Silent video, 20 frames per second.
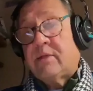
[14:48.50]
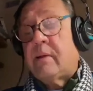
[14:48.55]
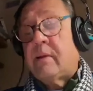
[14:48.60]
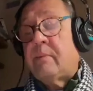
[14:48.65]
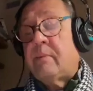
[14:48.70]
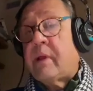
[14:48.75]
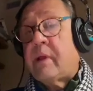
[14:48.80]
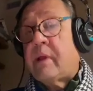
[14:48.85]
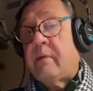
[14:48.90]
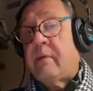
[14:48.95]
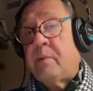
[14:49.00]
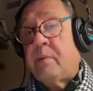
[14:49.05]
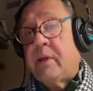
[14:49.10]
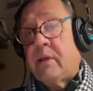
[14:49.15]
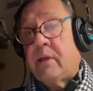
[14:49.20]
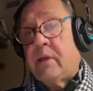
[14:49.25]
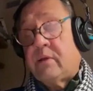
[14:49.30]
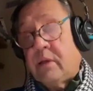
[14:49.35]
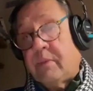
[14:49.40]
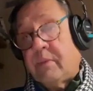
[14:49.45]
sometimes
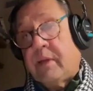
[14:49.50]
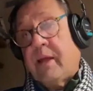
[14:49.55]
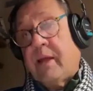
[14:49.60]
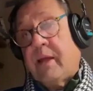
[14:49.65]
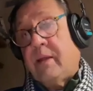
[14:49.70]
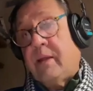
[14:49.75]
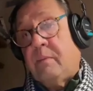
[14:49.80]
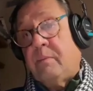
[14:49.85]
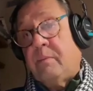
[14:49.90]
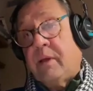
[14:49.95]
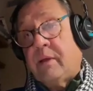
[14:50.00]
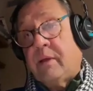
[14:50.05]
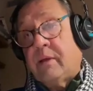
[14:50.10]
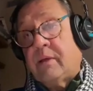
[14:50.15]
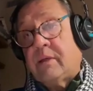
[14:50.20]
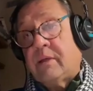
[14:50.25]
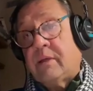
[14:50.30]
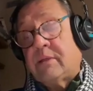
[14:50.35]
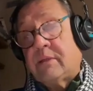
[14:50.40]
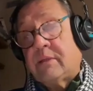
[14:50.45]
be intimidating
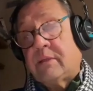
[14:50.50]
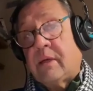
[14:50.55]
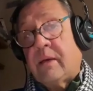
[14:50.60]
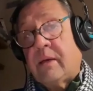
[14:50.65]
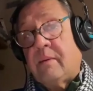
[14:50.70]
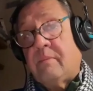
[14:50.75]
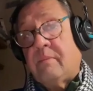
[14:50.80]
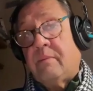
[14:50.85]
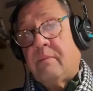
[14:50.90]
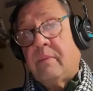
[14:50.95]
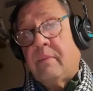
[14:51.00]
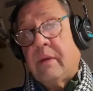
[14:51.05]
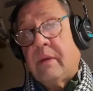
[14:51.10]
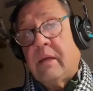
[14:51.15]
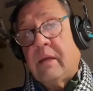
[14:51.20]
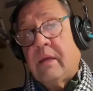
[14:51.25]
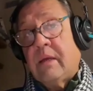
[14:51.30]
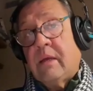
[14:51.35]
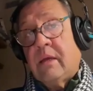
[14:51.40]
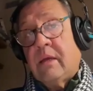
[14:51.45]
because,
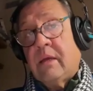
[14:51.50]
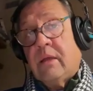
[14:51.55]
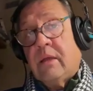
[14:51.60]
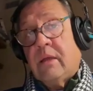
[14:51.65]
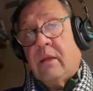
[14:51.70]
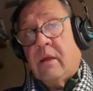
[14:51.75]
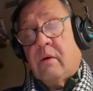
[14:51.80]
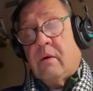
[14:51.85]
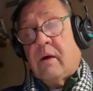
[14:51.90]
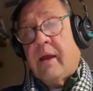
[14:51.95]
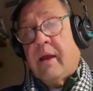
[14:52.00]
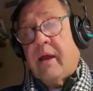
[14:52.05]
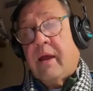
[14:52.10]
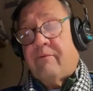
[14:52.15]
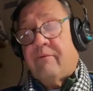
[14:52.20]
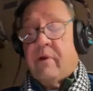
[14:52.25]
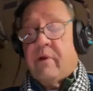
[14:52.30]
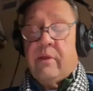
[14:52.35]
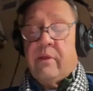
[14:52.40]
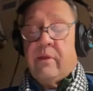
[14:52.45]
I
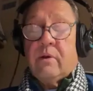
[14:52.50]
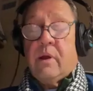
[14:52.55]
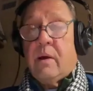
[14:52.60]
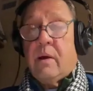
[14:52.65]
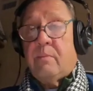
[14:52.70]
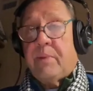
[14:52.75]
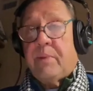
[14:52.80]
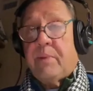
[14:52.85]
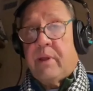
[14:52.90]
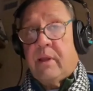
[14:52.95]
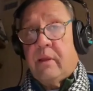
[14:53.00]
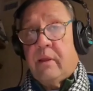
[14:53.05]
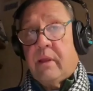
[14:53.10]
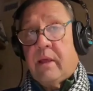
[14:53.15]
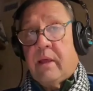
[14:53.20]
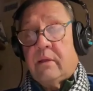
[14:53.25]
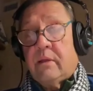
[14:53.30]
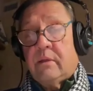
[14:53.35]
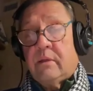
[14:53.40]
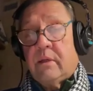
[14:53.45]
have another company
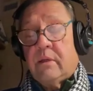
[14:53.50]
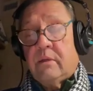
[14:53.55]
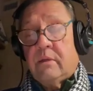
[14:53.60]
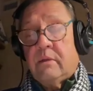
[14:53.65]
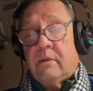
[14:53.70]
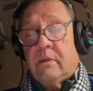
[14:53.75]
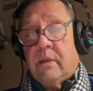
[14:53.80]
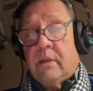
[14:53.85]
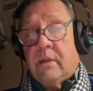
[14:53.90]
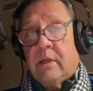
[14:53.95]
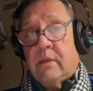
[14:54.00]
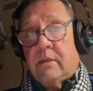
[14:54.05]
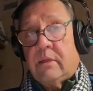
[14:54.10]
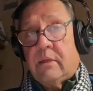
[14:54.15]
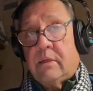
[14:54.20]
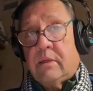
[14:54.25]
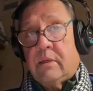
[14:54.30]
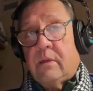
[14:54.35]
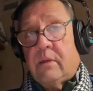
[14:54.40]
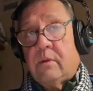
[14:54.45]

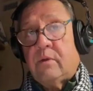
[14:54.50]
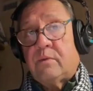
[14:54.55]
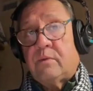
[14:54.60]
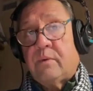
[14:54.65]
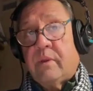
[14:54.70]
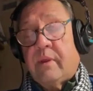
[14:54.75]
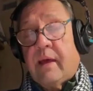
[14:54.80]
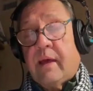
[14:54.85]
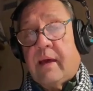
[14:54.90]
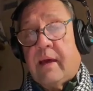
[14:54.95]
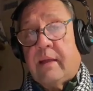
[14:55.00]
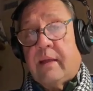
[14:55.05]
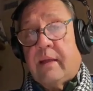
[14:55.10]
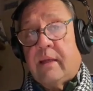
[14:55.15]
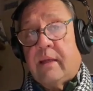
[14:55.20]
that deals with that.